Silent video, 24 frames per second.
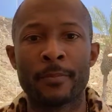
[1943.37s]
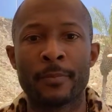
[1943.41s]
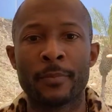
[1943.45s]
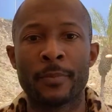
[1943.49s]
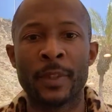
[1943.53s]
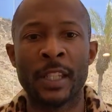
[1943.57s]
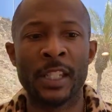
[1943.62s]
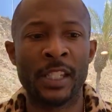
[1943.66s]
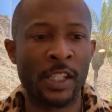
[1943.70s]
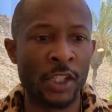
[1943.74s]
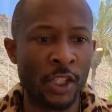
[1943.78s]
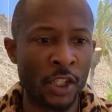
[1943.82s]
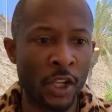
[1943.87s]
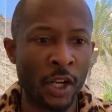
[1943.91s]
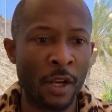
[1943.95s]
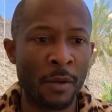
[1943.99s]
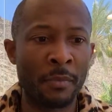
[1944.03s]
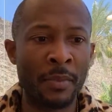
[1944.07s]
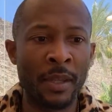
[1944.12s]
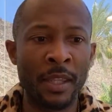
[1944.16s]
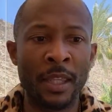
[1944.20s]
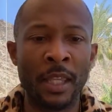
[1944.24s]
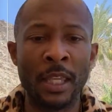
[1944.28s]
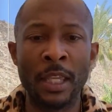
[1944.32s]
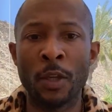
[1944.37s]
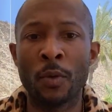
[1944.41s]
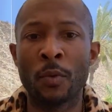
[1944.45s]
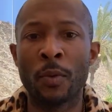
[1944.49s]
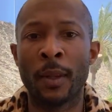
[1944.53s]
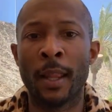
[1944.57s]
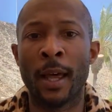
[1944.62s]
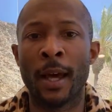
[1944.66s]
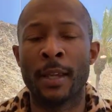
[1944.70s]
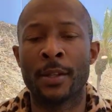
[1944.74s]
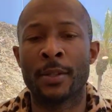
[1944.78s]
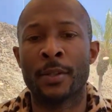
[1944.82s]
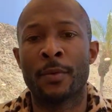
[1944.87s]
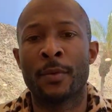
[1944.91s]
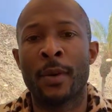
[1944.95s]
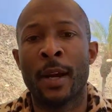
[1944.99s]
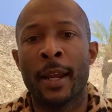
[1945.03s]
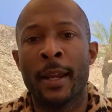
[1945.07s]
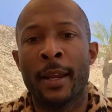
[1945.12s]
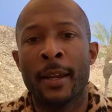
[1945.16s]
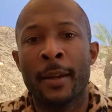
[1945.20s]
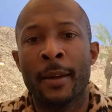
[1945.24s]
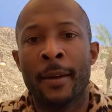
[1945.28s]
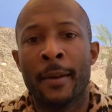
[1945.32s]
This is going to be the equalizer
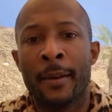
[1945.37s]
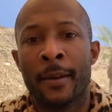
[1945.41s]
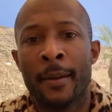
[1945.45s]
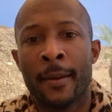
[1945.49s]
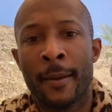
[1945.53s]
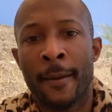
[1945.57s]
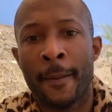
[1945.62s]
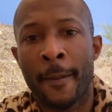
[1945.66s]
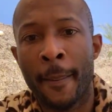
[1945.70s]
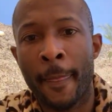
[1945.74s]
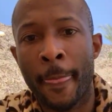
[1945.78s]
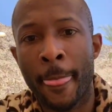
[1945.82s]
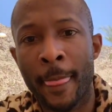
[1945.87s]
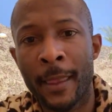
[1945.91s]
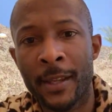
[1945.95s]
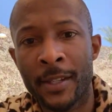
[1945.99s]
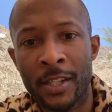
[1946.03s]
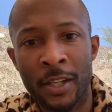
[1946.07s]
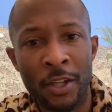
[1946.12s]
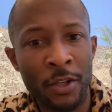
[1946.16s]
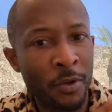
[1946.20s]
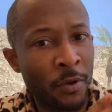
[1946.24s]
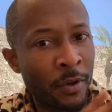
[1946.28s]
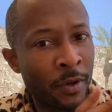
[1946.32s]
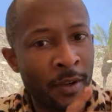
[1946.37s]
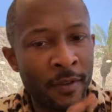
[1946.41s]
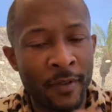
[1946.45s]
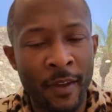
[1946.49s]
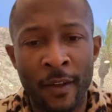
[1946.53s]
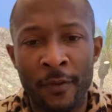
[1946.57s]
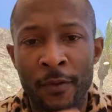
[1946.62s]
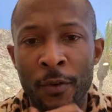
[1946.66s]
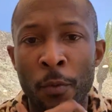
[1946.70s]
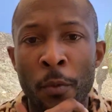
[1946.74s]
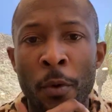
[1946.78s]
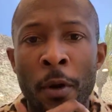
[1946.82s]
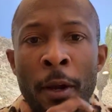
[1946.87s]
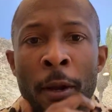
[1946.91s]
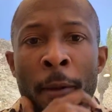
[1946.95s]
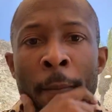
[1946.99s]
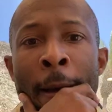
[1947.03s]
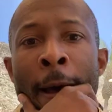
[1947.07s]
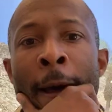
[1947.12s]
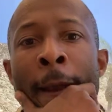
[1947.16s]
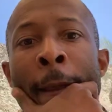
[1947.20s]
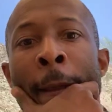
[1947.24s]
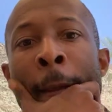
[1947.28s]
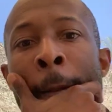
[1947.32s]
right here. So you don't even have to worry
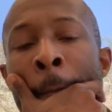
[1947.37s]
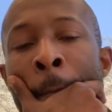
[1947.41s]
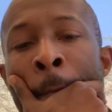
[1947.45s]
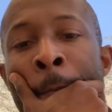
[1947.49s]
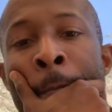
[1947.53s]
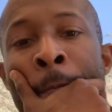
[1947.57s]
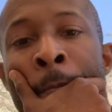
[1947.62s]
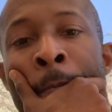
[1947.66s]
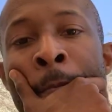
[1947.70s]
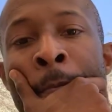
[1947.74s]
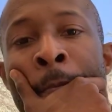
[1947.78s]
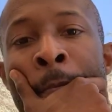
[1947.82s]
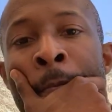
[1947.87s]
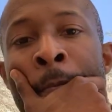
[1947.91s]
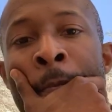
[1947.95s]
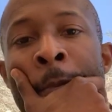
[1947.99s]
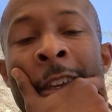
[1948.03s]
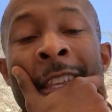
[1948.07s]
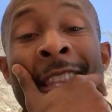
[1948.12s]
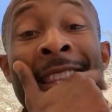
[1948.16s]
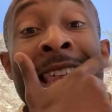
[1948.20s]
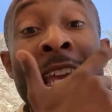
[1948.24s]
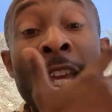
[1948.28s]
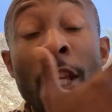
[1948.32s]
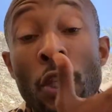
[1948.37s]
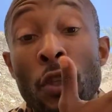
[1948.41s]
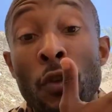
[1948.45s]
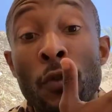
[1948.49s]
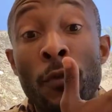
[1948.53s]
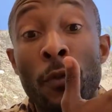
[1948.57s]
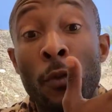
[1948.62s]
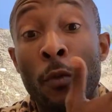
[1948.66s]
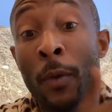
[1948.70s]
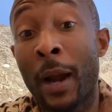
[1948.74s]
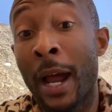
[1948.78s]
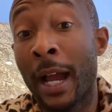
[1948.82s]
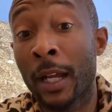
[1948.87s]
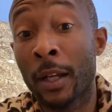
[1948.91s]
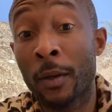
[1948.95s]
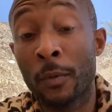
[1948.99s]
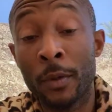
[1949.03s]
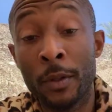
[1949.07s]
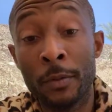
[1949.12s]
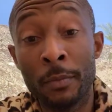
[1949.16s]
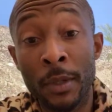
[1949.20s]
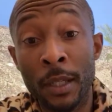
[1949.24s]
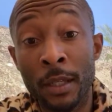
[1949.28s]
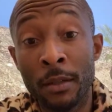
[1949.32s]
about it. And thank you for rocking
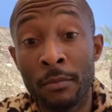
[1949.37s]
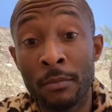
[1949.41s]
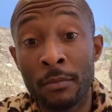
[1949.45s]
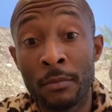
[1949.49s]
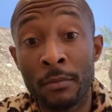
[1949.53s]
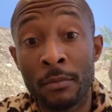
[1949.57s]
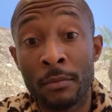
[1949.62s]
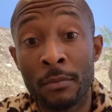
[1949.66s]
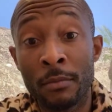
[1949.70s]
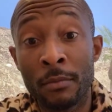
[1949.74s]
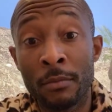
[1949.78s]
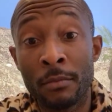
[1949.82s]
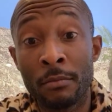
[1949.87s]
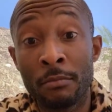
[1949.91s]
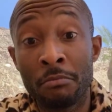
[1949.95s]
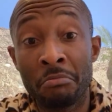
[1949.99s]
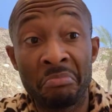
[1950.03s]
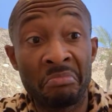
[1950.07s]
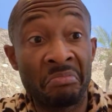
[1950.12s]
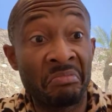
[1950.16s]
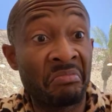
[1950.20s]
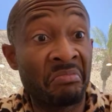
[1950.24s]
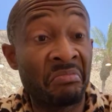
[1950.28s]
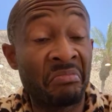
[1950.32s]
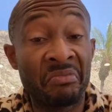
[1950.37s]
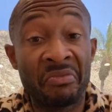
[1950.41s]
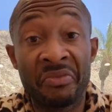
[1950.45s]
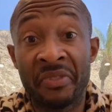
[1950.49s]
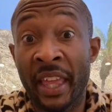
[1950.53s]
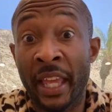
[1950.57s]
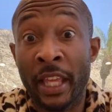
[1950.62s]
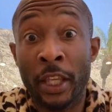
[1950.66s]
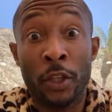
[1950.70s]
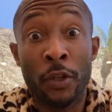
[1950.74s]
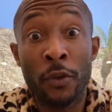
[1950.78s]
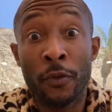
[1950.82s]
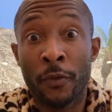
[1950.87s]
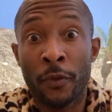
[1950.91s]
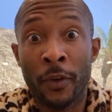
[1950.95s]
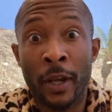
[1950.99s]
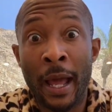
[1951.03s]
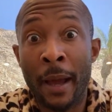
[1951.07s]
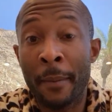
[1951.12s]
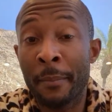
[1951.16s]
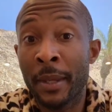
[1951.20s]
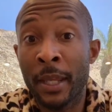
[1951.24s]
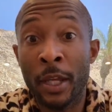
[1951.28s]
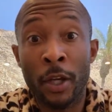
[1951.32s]
with me. Thank you for
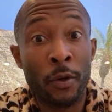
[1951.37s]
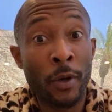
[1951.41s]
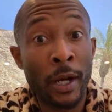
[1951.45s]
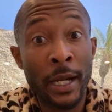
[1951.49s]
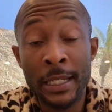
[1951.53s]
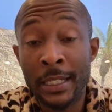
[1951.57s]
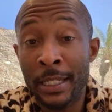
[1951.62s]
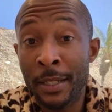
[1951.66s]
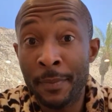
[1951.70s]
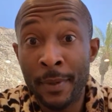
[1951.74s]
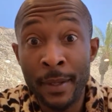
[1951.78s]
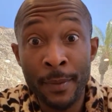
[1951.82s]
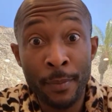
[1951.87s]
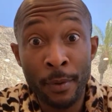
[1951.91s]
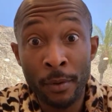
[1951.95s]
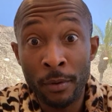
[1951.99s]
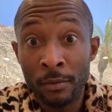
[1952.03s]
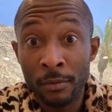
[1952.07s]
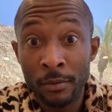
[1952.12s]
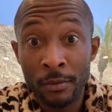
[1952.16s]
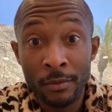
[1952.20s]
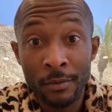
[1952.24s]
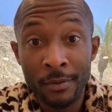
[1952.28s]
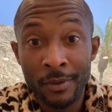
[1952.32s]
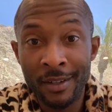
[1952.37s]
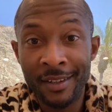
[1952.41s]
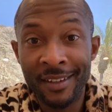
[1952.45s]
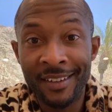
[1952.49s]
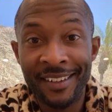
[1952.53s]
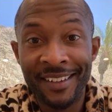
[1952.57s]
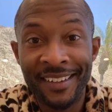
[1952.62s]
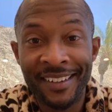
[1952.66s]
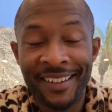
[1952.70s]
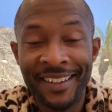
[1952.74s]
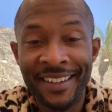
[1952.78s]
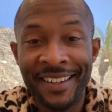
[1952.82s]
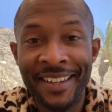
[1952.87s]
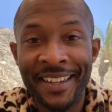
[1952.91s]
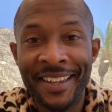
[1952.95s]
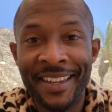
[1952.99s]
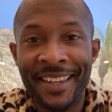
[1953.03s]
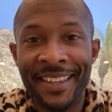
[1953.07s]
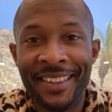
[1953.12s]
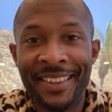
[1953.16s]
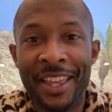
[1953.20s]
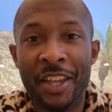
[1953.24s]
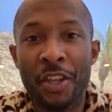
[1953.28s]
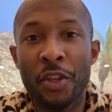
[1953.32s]
not being crazy people.
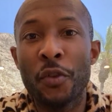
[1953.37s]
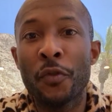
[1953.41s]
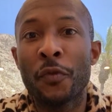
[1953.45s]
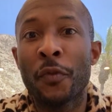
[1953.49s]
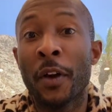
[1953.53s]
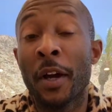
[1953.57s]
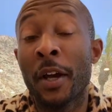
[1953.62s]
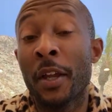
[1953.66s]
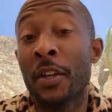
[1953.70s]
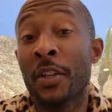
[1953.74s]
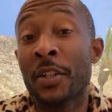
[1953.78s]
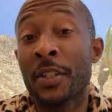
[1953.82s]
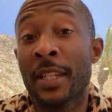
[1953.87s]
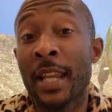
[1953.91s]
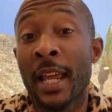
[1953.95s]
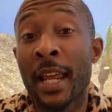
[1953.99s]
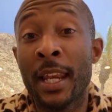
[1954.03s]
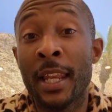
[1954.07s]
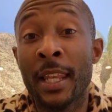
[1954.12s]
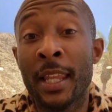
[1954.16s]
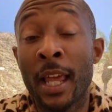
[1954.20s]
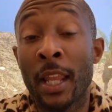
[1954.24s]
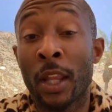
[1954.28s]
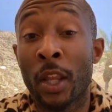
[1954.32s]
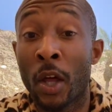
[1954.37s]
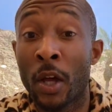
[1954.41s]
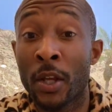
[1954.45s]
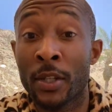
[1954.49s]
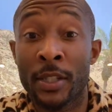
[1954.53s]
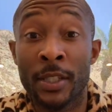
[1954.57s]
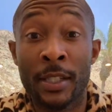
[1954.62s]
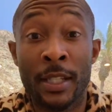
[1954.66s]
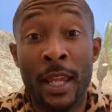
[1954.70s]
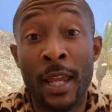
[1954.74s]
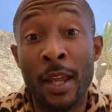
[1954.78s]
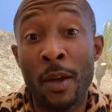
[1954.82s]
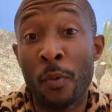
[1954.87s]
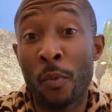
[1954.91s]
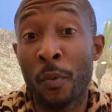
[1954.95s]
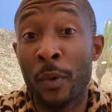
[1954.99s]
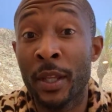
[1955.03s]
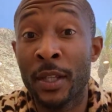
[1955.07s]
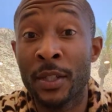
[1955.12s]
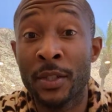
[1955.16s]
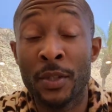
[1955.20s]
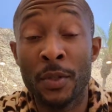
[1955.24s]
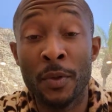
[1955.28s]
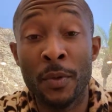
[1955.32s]
Thank you for understanding that losses and
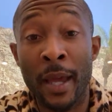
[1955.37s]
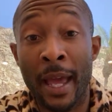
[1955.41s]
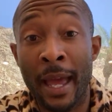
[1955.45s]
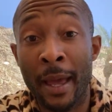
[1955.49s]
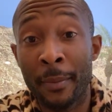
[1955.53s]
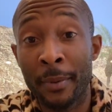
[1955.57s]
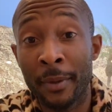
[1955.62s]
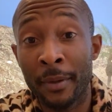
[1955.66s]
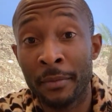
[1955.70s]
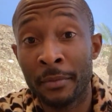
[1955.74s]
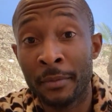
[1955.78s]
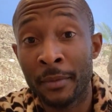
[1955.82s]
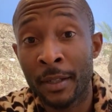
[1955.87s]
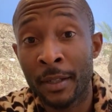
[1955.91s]
wins do happen.